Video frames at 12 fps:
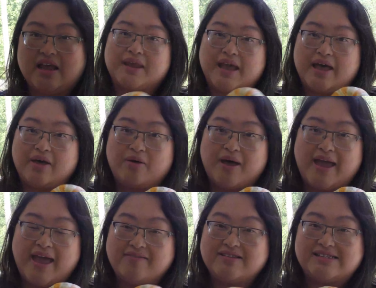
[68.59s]
Now, I
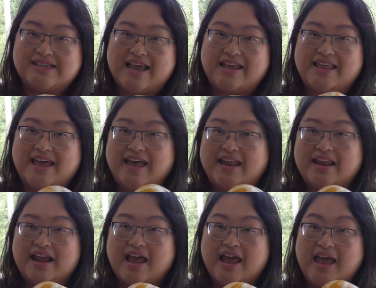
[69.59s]
have to say that
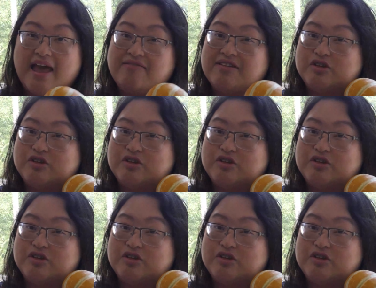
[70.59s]
I have